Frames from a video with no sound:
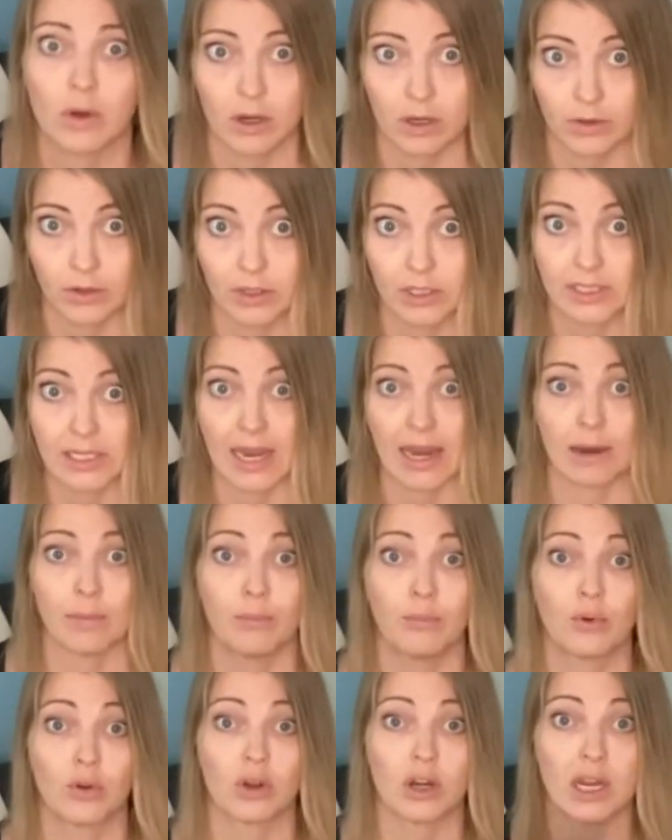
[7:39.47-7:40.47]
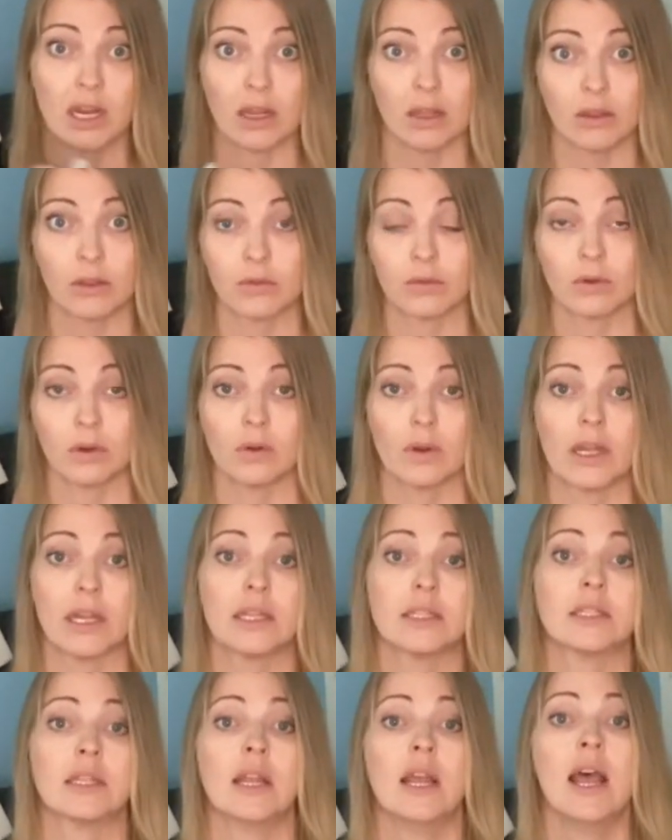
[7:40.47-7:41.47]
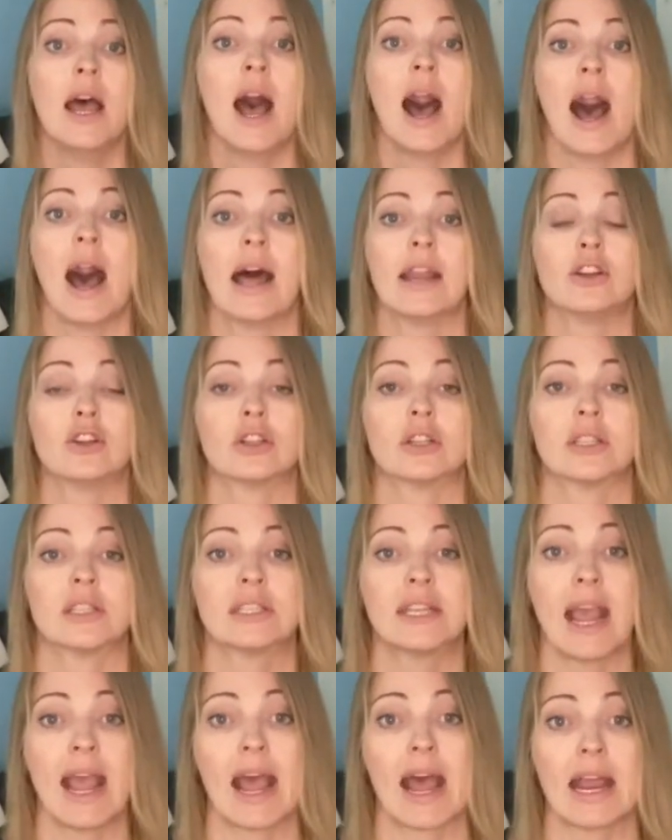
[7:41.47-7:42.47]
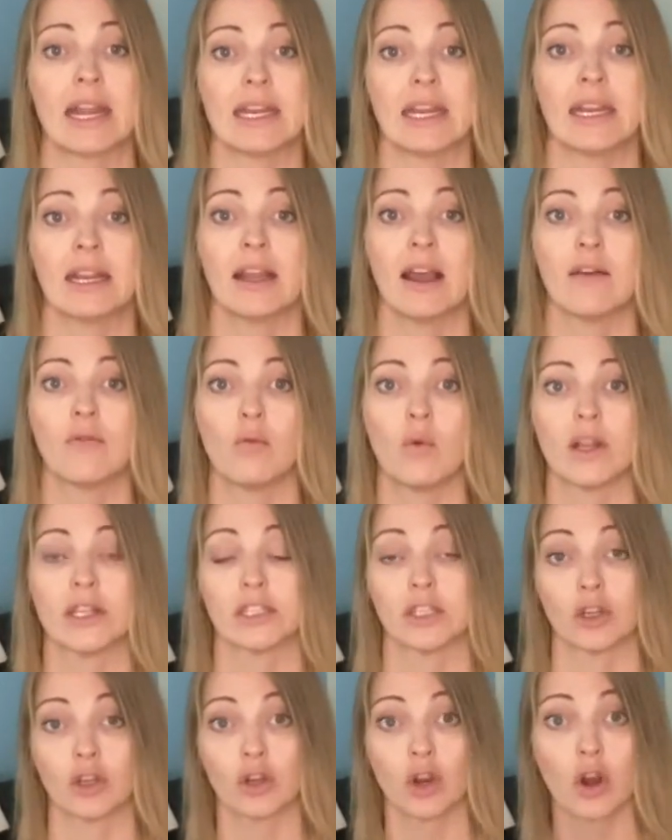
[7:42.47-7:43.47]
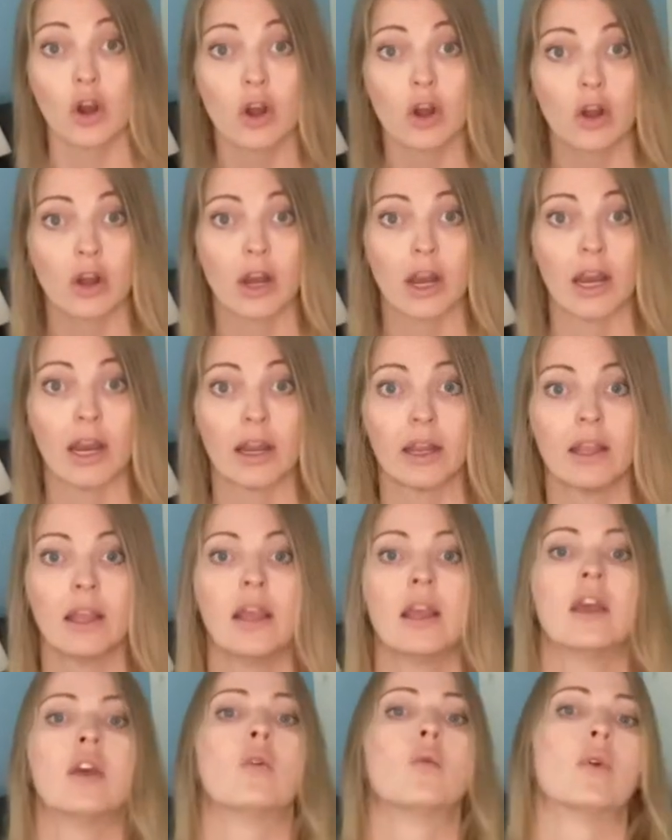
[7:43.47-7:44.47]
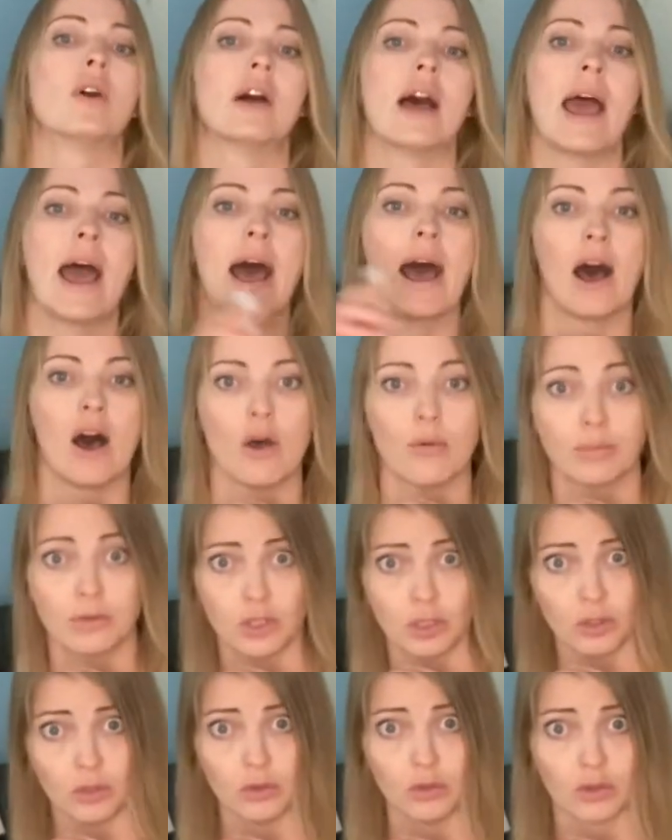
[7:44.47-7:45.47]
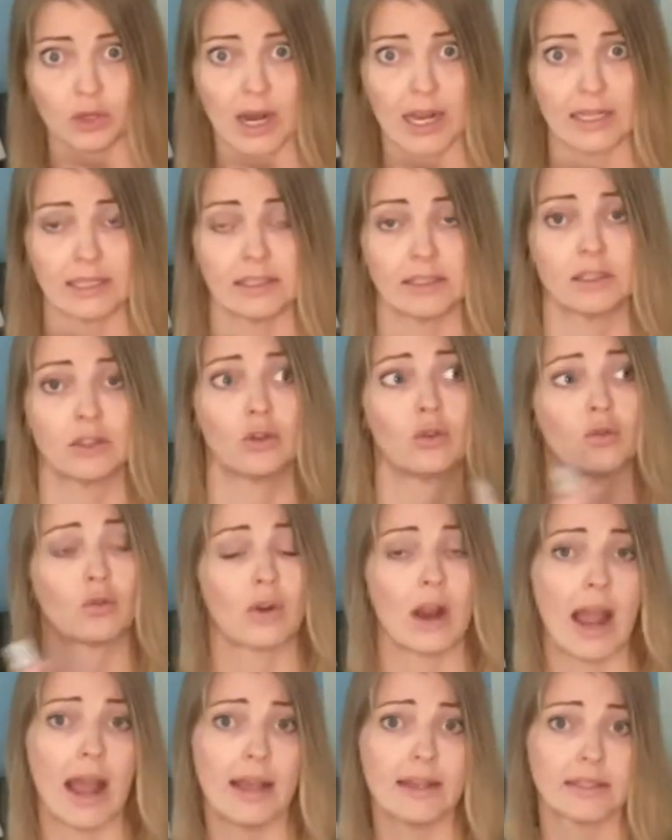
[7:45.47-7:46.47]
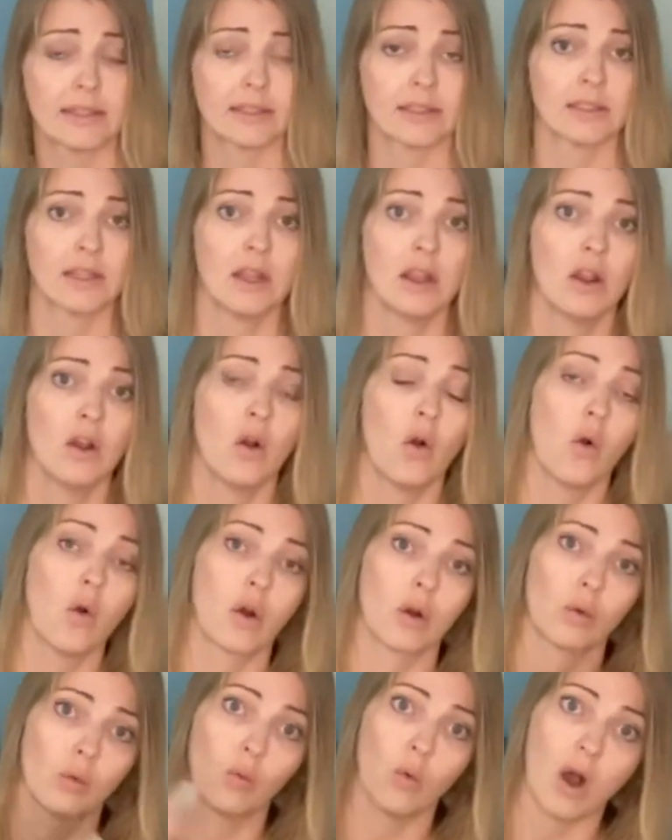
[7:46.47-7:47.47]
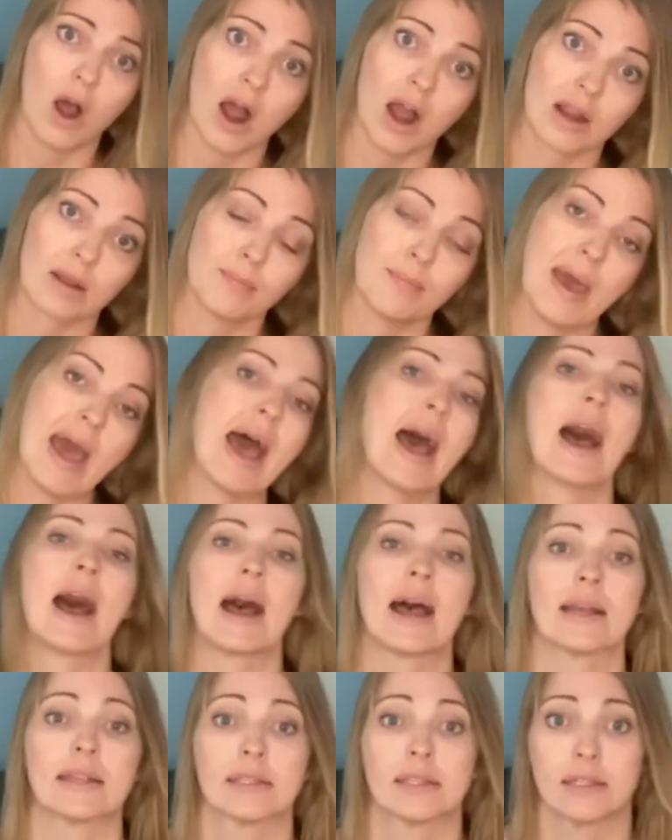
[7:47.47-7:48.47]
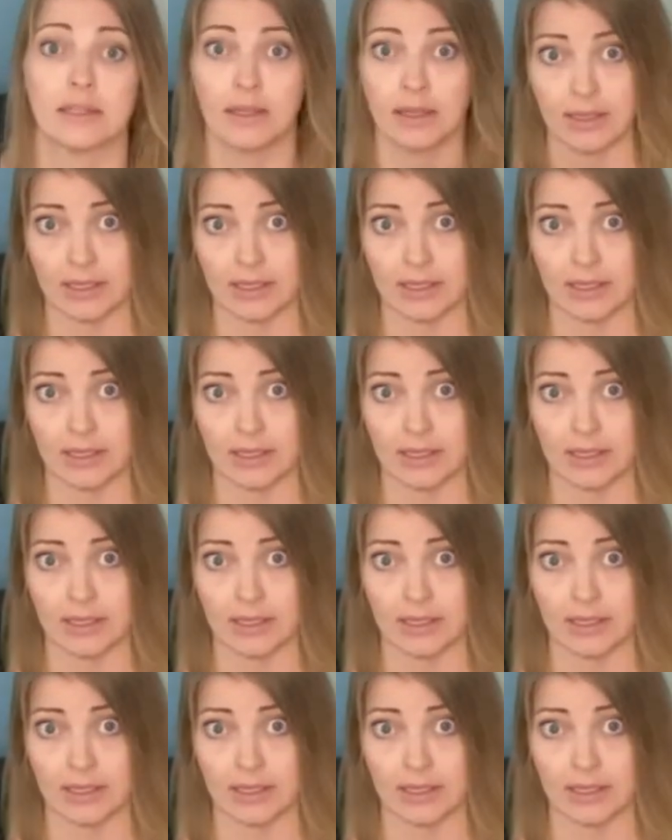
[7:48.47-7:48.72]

They're saying breathe through it. Understanding of what's occurring will help to transgress or walk past